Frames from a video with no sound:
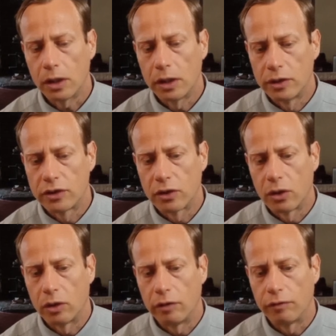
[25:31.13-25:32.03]
And
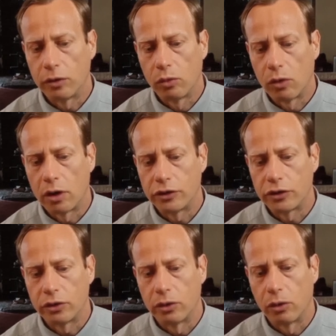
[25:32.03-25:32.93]
so if you want
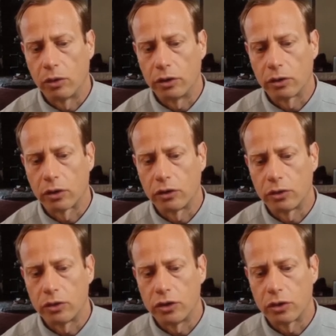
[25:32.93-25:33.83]
to, what you can
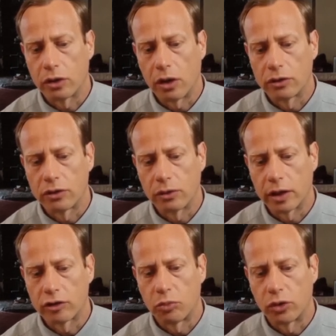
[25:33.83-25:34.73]
do is you can also
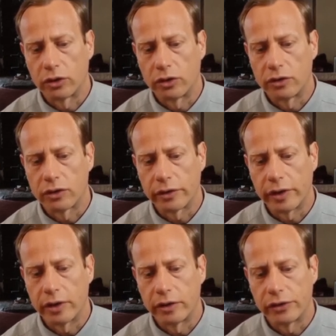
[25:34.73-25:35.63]
export this
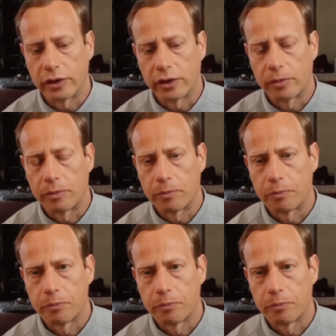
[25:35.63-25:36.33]
as a